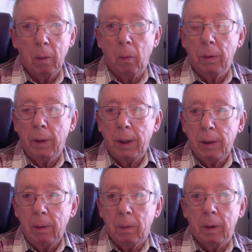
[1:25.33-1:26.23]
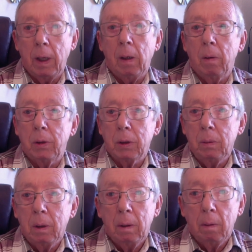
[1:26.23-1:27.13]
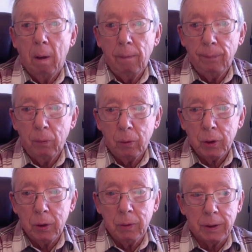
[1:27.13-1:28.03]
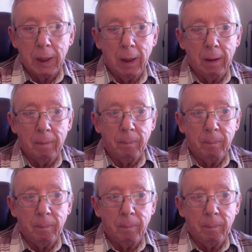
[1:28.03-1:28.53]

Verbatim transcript: What do they do? They go to a fortune teller.